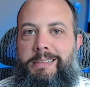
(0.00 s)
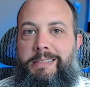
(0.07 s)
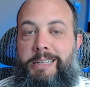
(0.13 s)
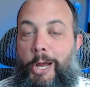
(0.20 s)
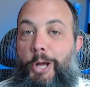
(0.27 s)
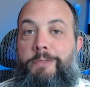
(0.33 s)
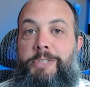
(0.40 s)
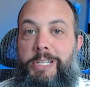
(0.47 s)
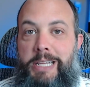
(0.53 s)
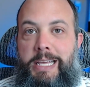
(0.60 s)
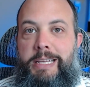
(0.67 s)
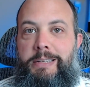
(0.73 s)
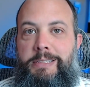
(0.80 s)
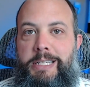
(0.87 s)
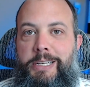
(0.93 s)
Now I've
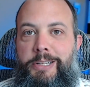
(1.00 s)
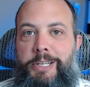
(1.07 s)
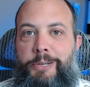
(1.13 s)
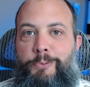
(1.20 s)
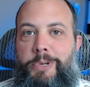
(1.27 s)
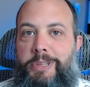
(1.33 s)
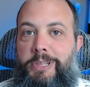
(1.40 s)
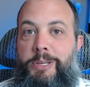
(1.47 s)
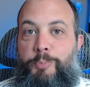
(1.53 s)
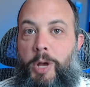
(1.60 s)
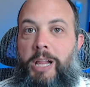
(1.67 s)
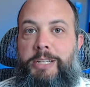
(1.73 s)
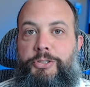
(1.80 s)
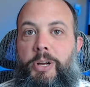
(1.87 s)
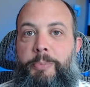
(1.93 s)
delayed dealing with the
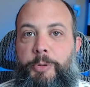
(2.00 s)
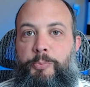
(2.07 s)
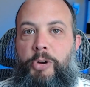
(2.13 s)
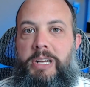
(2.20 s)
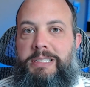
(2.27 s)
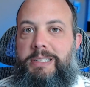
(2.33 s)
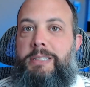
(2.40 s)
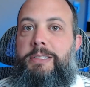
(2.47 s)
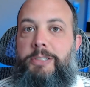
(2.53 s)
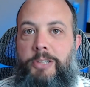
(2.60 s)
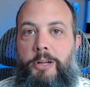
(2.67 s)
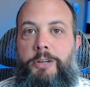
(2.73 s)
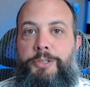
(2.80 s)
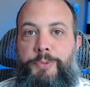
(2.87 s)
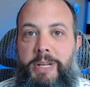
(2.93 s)
polytropic process as
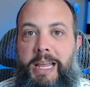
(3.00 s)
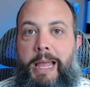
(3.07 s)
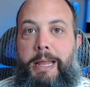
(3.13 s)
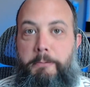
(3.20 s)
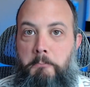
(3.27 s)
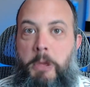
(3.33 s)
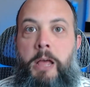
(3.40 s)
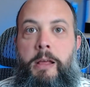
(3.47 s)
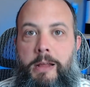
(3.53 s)
long as we can.